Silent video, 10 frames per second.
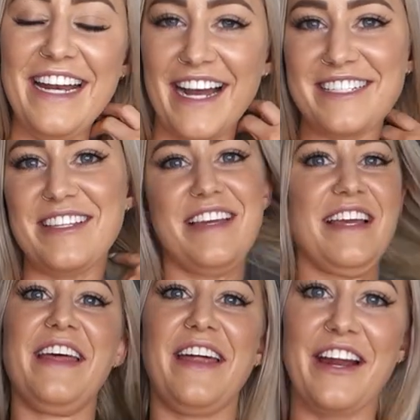the next
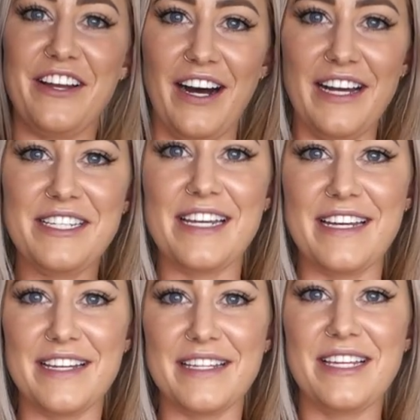thing that I got
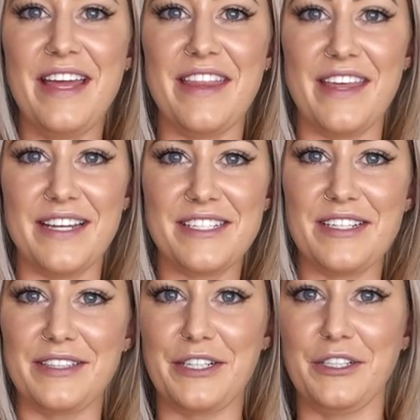is
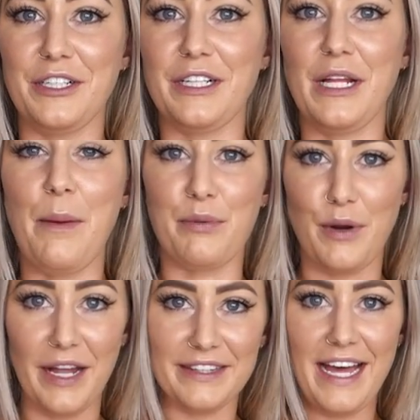this little
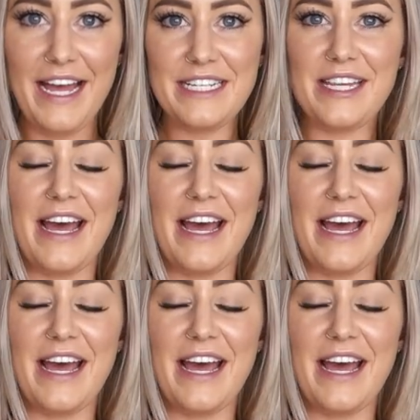bralette,